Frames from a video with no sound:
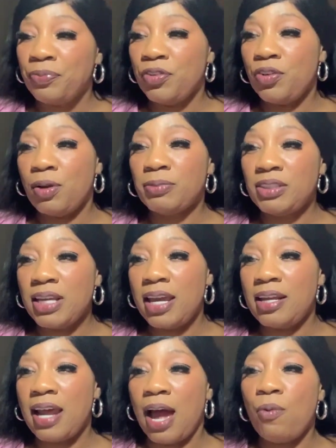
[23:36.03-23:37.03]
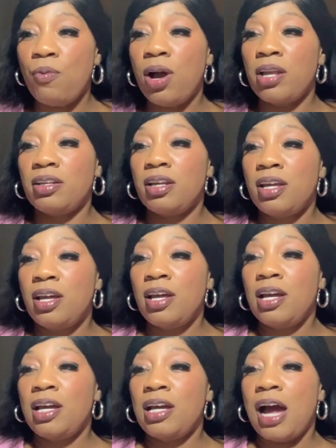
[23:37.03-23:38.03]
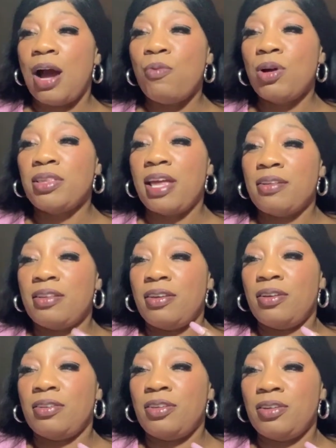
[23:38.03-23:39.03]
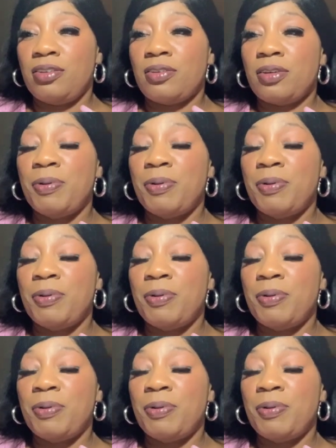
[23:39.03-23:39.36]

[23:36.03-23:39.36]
You know what I'm saying? I want I want that the the